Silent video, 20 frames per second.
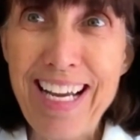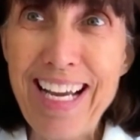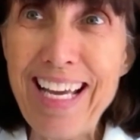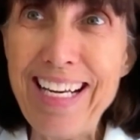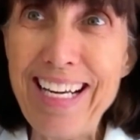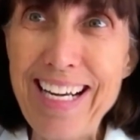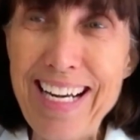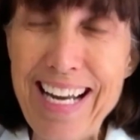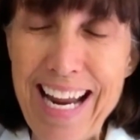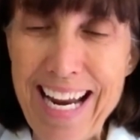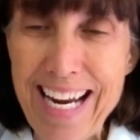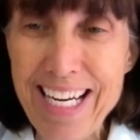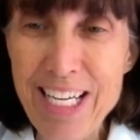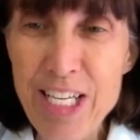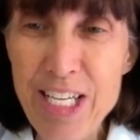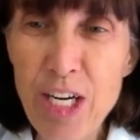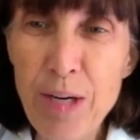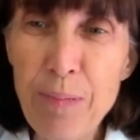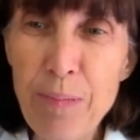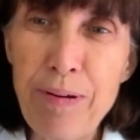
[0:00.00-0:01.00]
and an
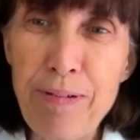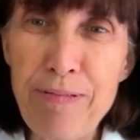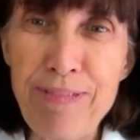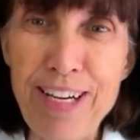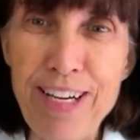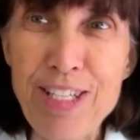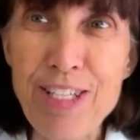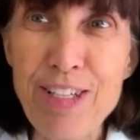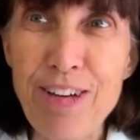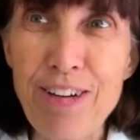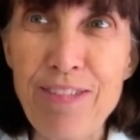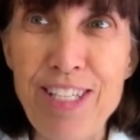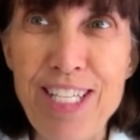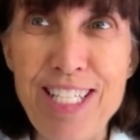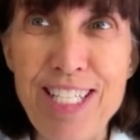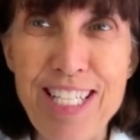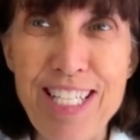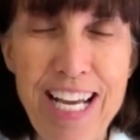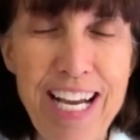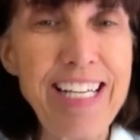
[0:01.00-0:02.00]
adjunct professor of
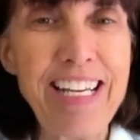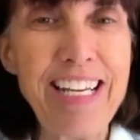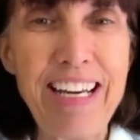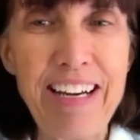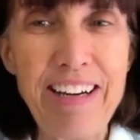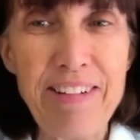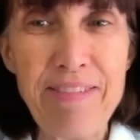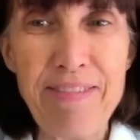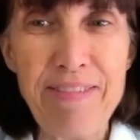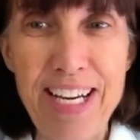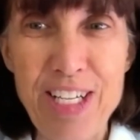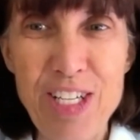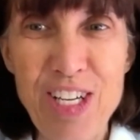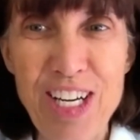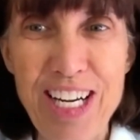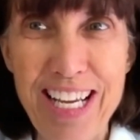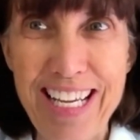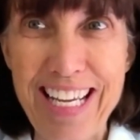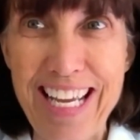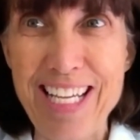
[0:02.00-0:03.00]
design and innovation
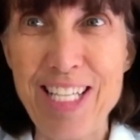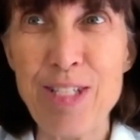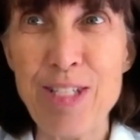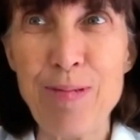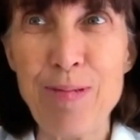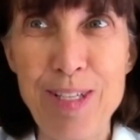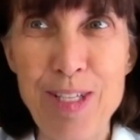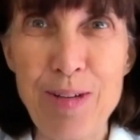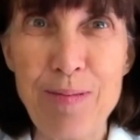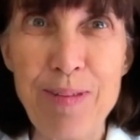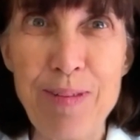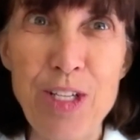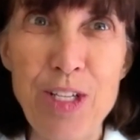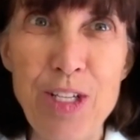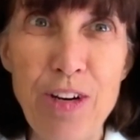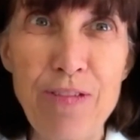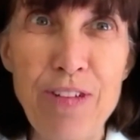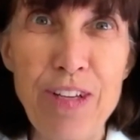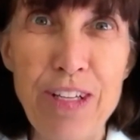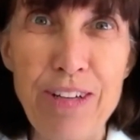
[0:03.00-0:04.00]
at Case Western
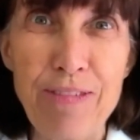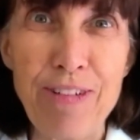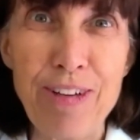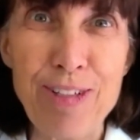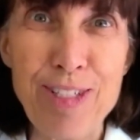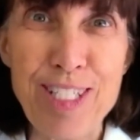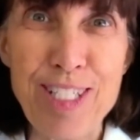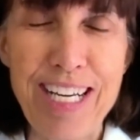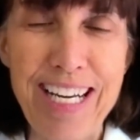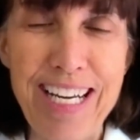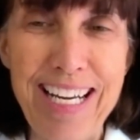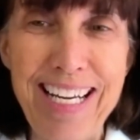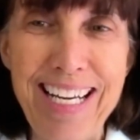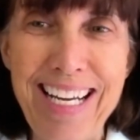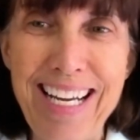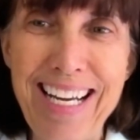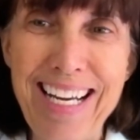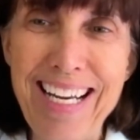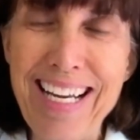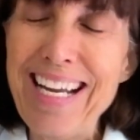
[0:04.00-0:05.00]
Reserve University.
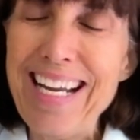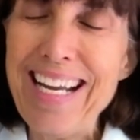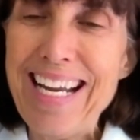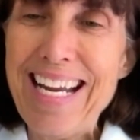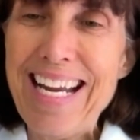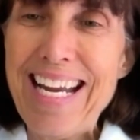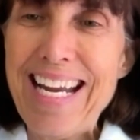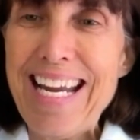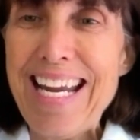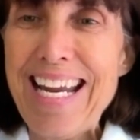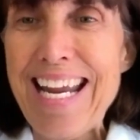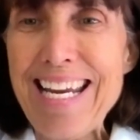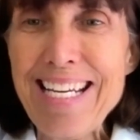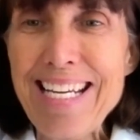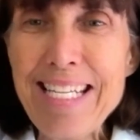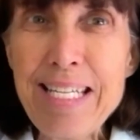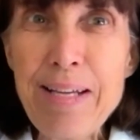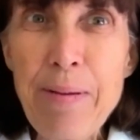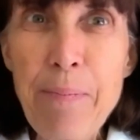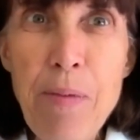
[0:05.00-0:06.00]
He
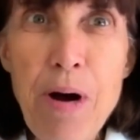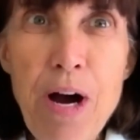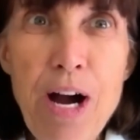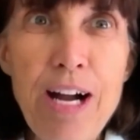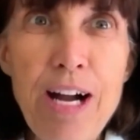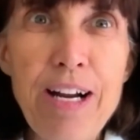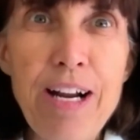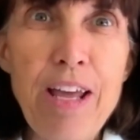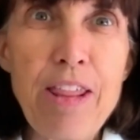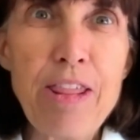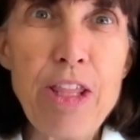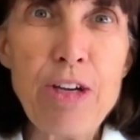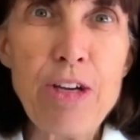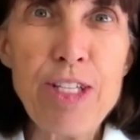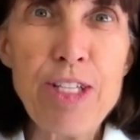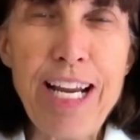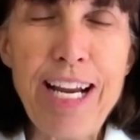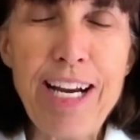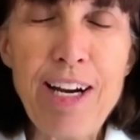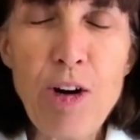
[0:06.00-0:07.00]
is among
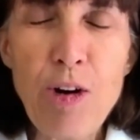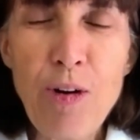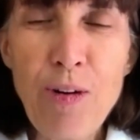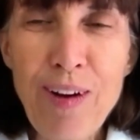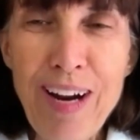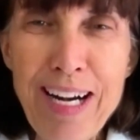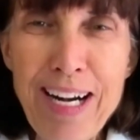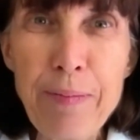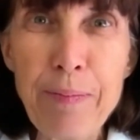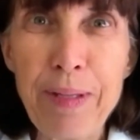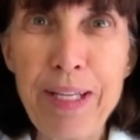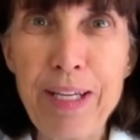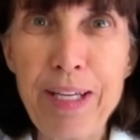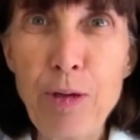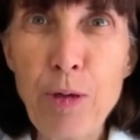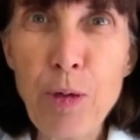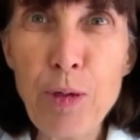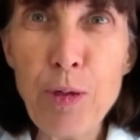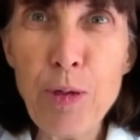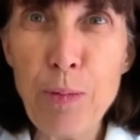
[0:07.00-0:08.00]
those incredibly
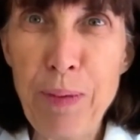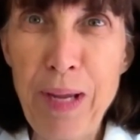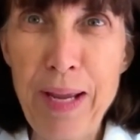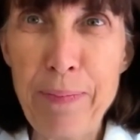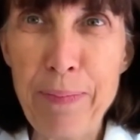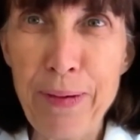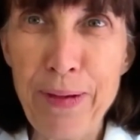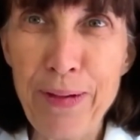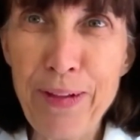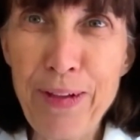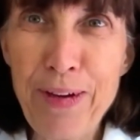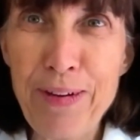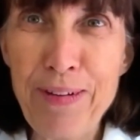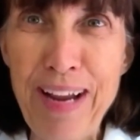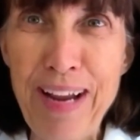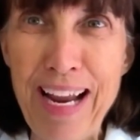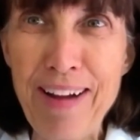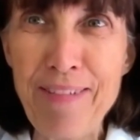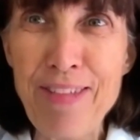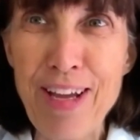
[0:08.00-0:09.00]
cool people who
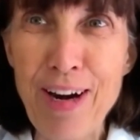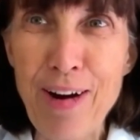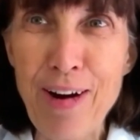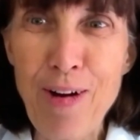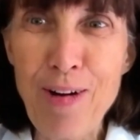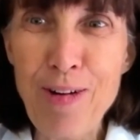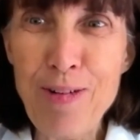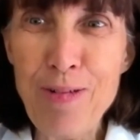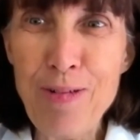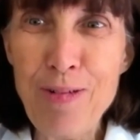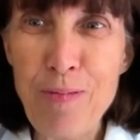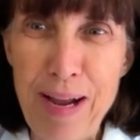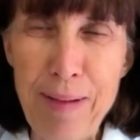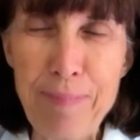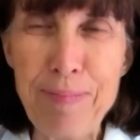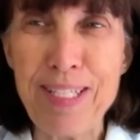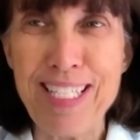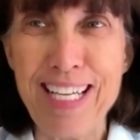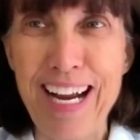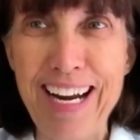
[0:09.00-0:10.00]
have their own
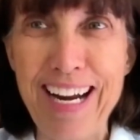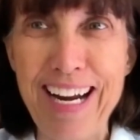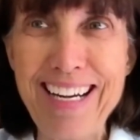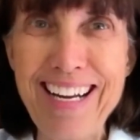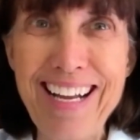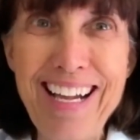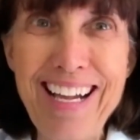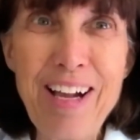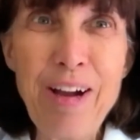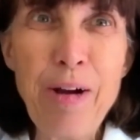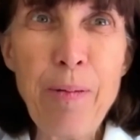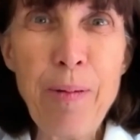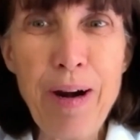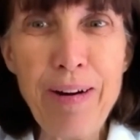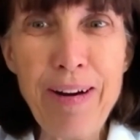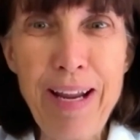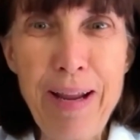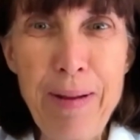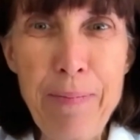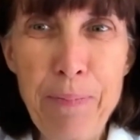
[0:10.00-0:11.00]
website where
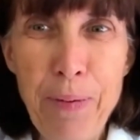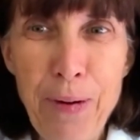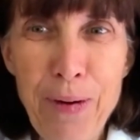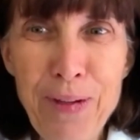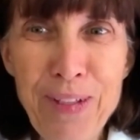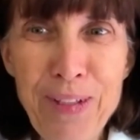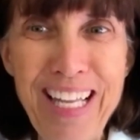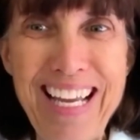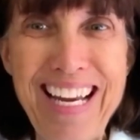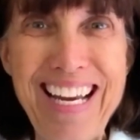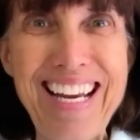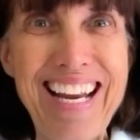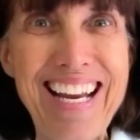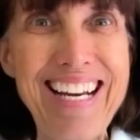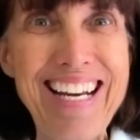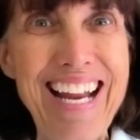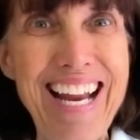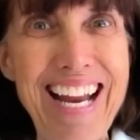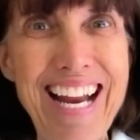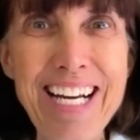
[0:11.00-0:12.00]
he boldly
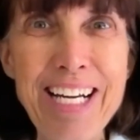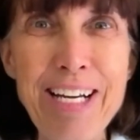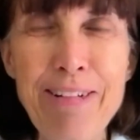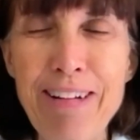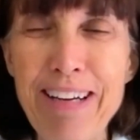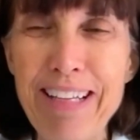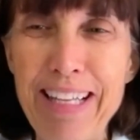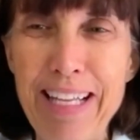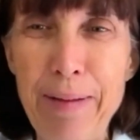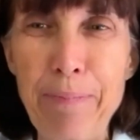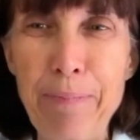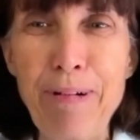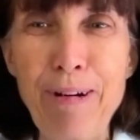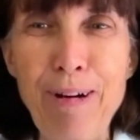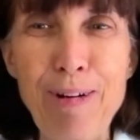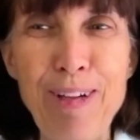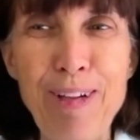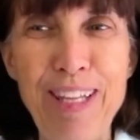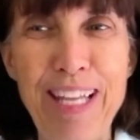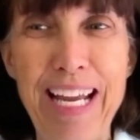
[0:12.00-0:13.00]
and accurately
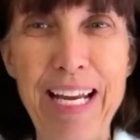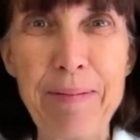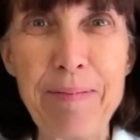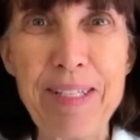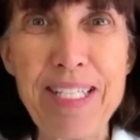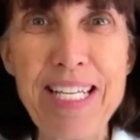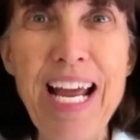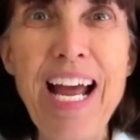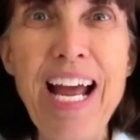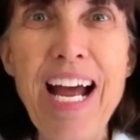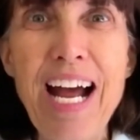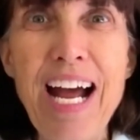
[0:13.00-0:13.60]
proclaims,